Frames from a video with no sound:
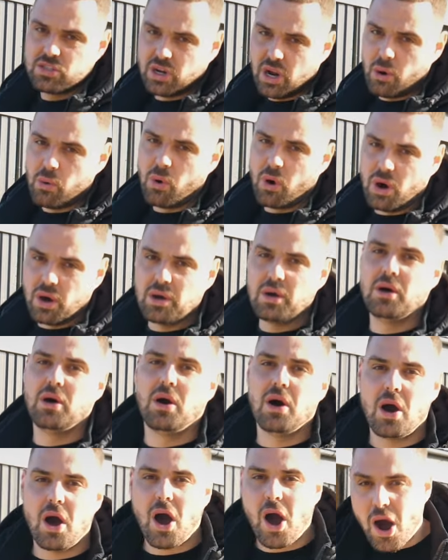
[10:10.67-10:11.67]
you know what?
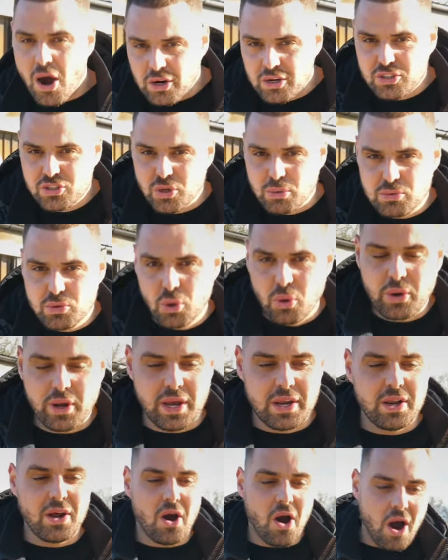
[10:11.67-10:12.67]
I'm gonna stop
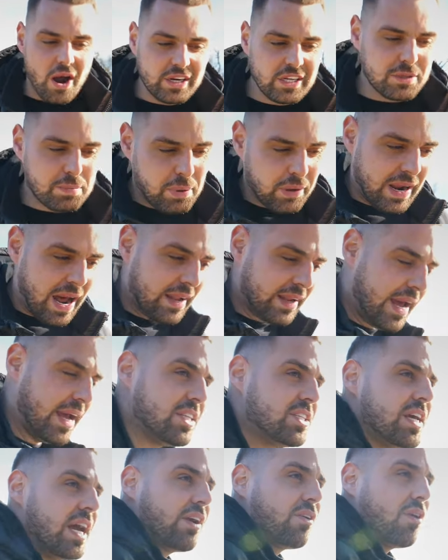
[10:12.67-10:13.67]
talking. I need to pull out that
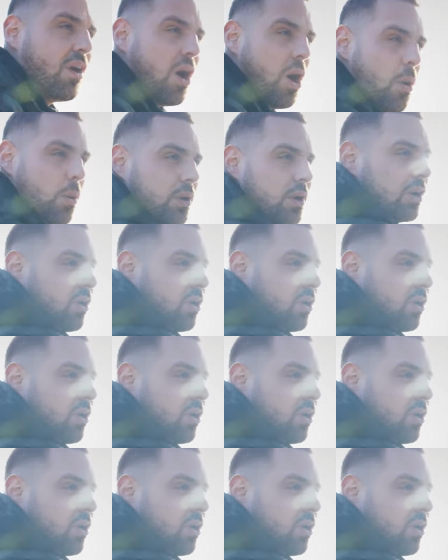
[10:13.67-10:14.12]
Integra. I wanna